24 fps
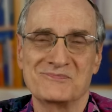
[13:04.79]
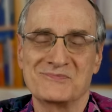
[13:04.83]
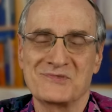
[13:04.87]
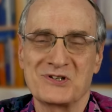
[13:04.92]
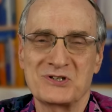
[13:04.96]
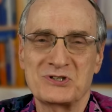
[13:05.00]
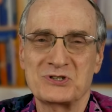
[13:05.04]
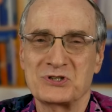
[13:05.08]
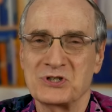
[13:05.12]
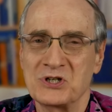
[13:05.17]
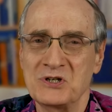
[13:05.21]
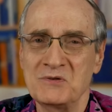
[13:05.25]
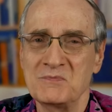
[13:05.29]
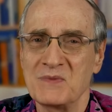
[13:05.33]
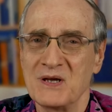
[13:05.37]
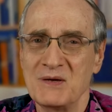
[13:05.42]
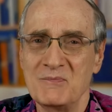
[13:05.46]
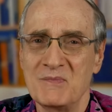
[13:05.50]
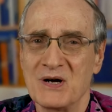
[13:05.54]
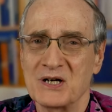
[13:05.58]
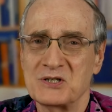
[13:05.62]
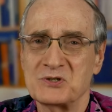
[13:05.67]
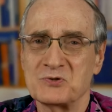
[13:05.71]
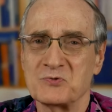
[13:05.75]
there shouldn't
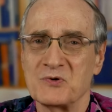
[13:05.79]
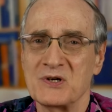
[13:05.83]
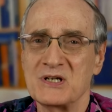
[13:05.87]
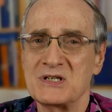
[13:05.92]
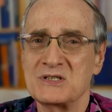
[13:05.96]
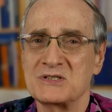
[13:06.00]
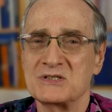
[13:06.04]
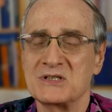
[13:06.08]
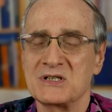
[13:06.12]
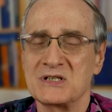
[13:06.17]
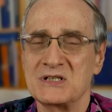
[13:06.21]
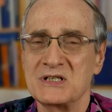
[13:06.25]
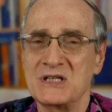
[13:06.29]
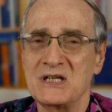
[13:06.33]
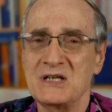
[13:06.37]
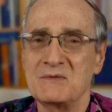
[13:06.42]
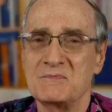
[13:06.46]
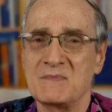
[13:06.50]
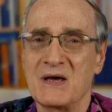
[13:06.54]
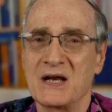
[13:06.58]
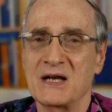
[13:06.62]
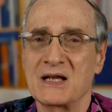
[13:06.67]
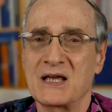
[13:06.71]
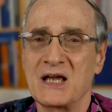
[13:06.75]
be much reason to
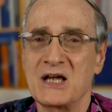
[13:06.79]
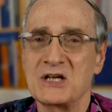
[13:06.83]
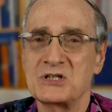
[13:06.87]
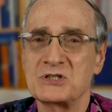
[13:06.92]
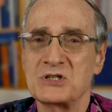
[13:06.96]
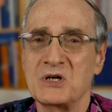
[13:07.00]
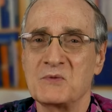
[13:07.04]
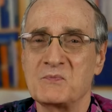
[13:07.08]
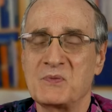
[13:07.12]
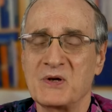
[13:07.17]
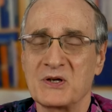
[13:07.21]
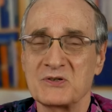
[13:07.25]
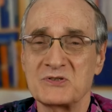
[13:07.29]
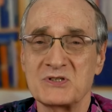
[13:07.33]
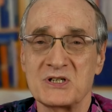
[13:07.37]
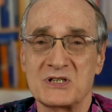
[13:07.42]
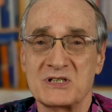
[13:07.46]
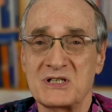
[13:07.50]
need medication and pills,